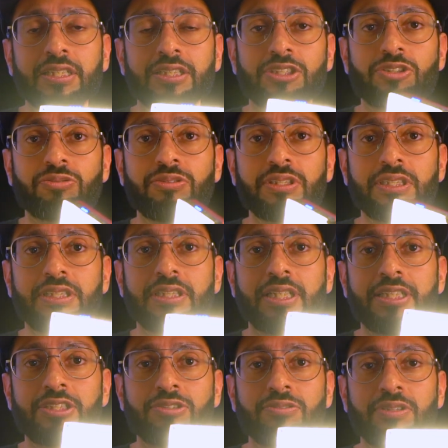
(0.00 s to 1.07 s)
It's really
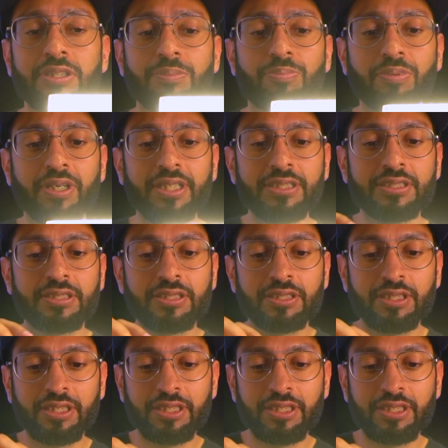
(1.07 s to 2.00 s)
nice, really bright.